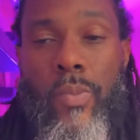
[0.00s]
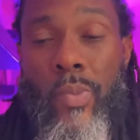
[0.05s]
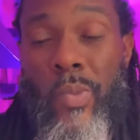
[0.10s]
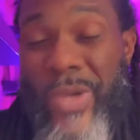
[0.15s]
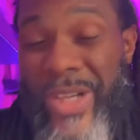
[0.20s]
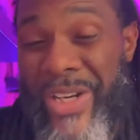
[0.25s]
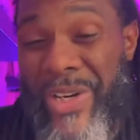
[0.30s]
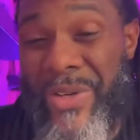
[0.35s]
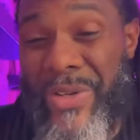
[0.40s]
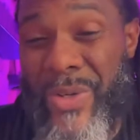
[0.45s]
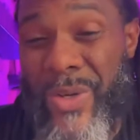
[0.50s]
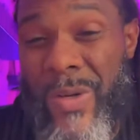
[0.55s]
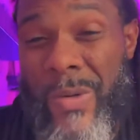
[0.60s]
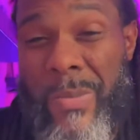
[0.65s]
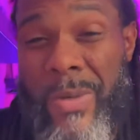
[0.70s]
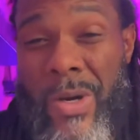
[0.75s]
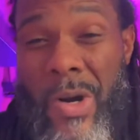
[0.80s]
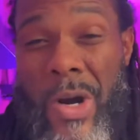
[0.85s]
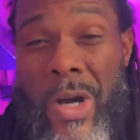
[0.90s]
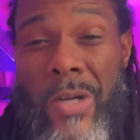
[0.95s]
We don't know,
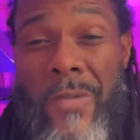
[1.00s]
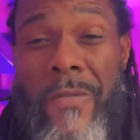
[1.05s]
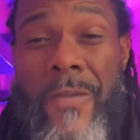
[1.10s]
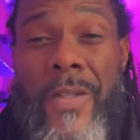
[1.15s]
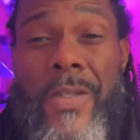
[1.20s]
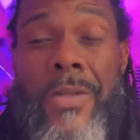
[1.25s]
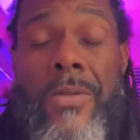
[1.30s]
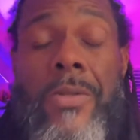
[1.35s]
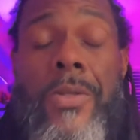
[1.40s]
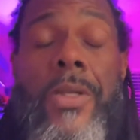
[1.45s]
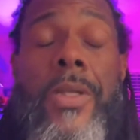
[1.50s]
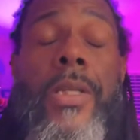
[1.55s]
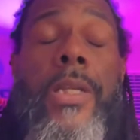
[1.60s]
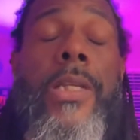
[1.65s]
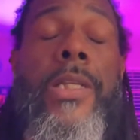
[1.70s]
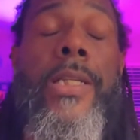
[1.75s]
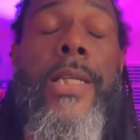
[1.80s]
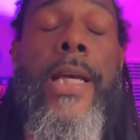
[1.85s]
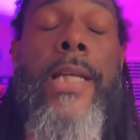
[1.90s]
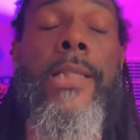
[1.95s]
but artificial
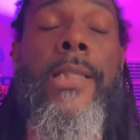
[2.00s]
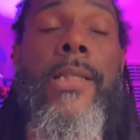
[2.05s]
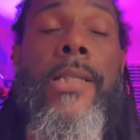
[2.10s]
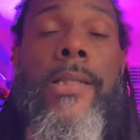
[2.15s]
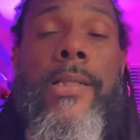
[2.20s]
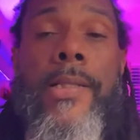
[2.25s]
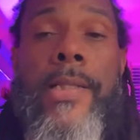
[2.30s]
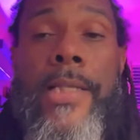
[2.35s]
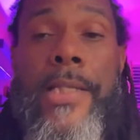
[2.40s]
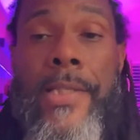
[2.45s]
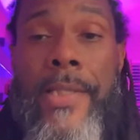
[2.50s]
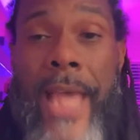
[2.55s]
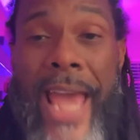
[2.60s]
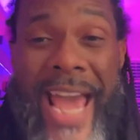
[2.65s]
intelligence is